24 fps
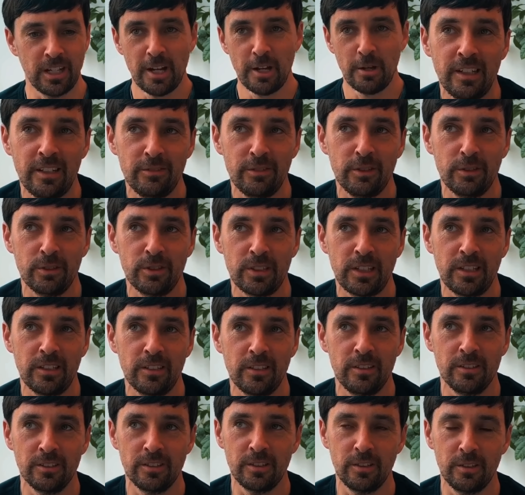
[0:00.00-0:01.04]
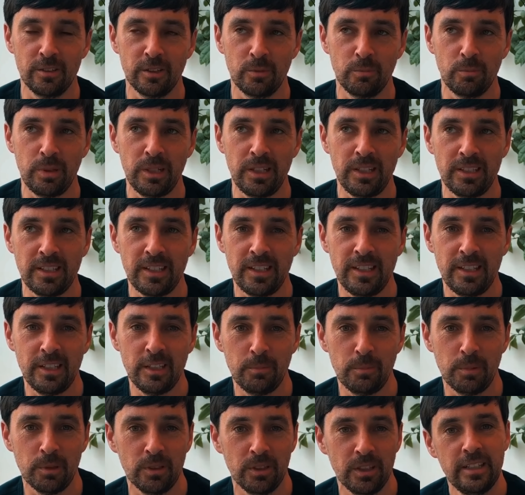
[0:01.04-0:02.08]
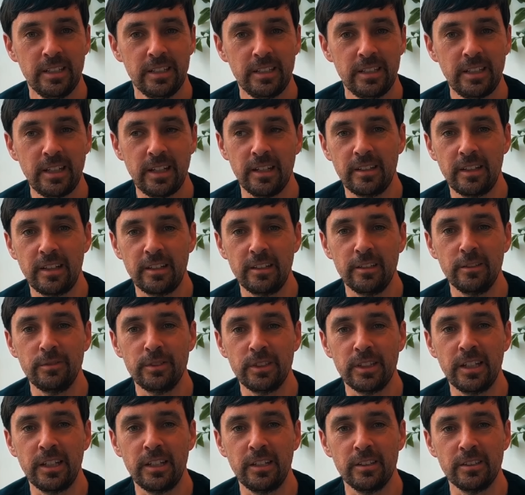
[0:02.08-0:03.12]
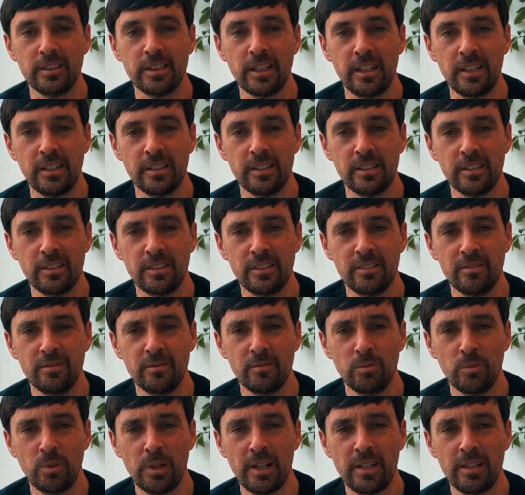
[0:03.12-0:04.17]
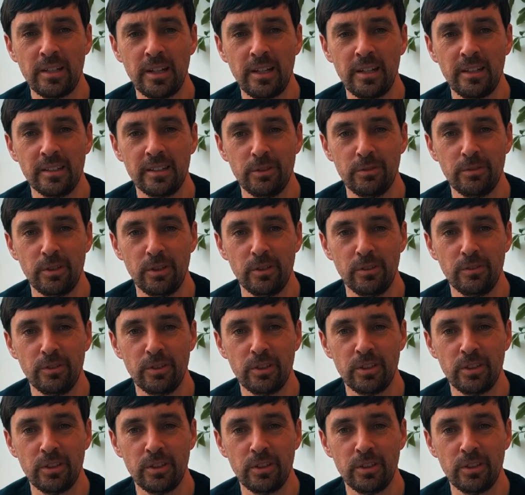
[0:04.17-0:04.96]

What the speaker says: I've always liked consoles and PCs, but yeah, I'd love to get your take as where that evolves